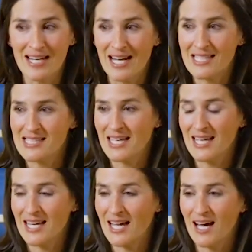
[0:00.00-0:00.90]
And I
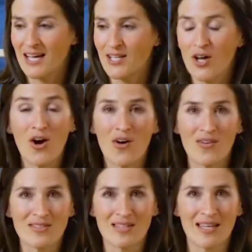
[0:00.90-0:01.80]
say,
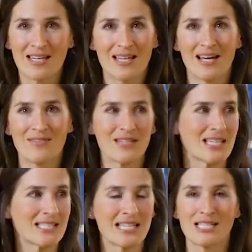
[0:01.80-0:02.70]
no, it's like, I feel
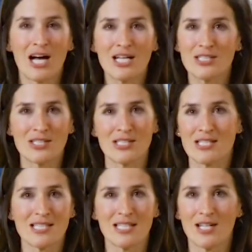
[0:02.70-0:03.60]
like it's like
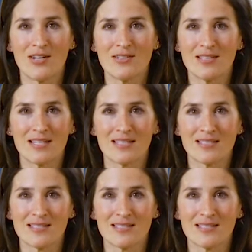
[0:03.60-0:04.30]
doctors, you know, like,